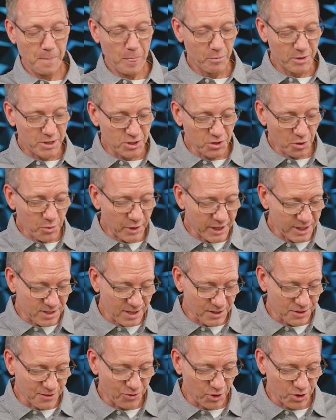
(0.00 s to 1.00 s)
Because look what he
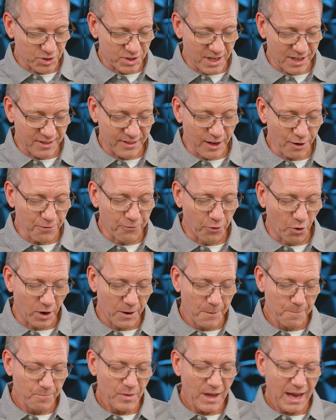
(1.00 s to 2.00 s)
says in verse 10.
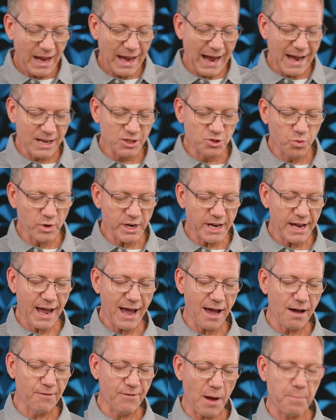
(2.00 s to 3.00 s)
"Therefore, as we
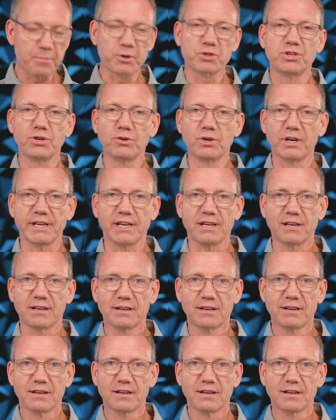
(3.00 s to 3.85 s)
have opportunity,"